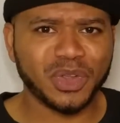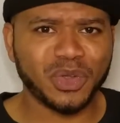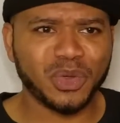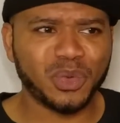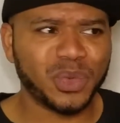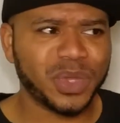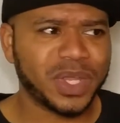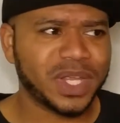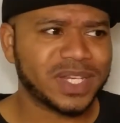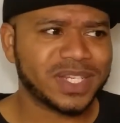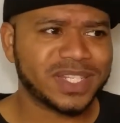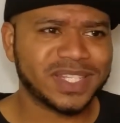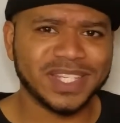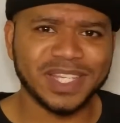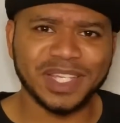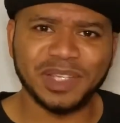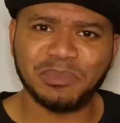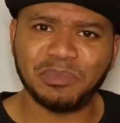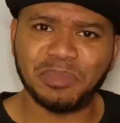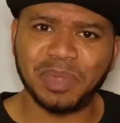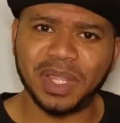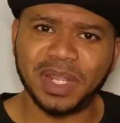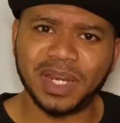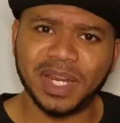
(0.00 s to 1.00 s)
We see
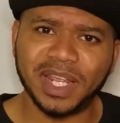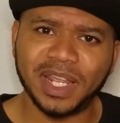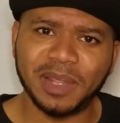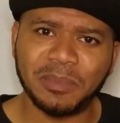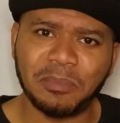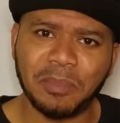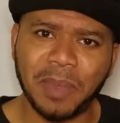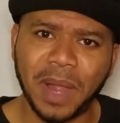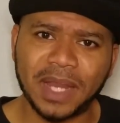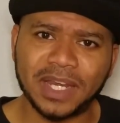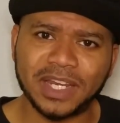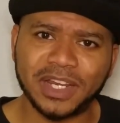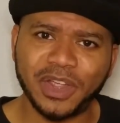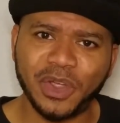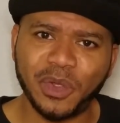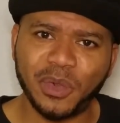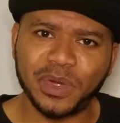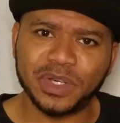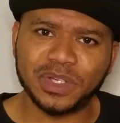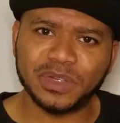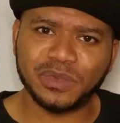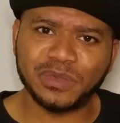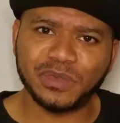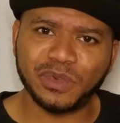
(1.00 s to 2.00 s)
Beanie about to go into
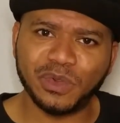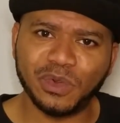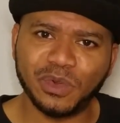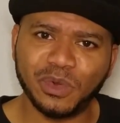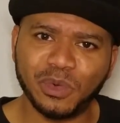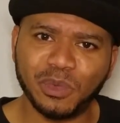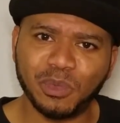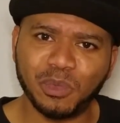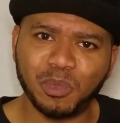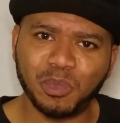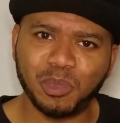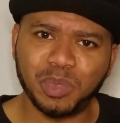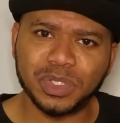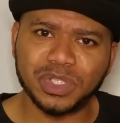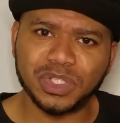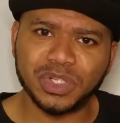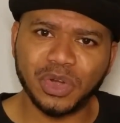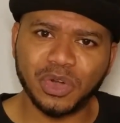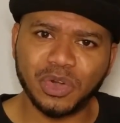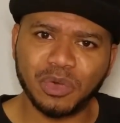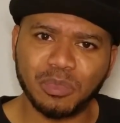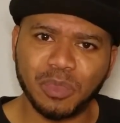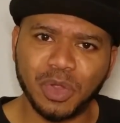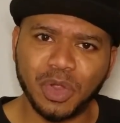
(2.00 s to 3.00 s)
full berserk
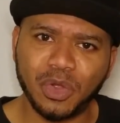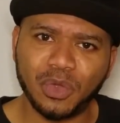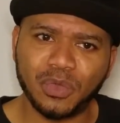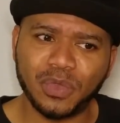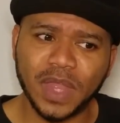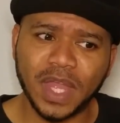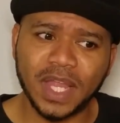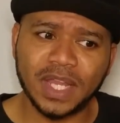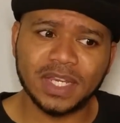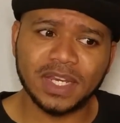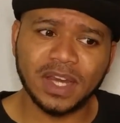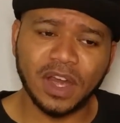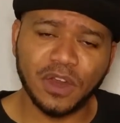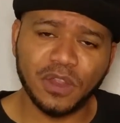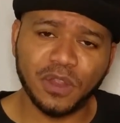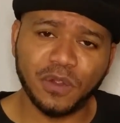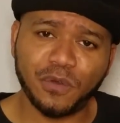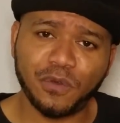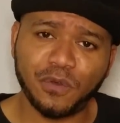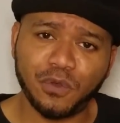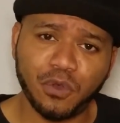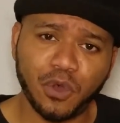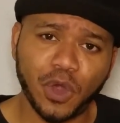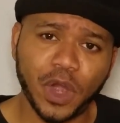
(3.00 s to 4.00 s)
mode, that her, the
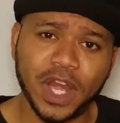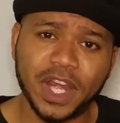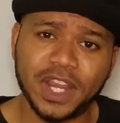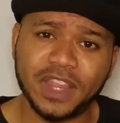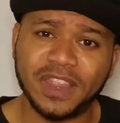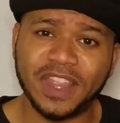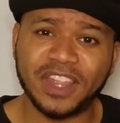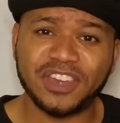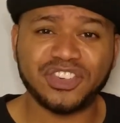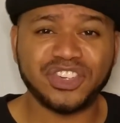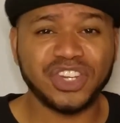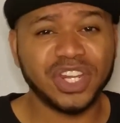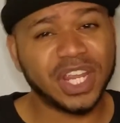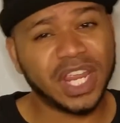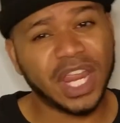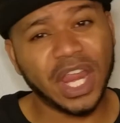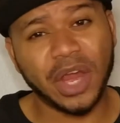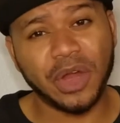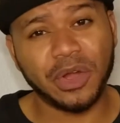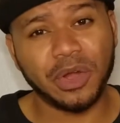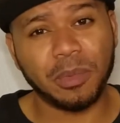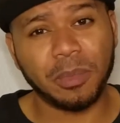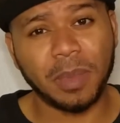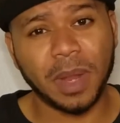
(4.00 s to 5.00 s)
friend that she cared
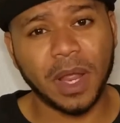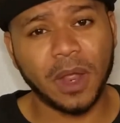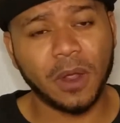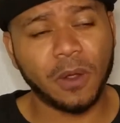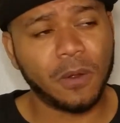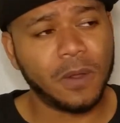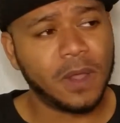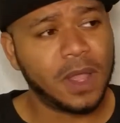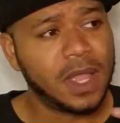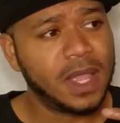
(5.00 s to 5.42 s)
about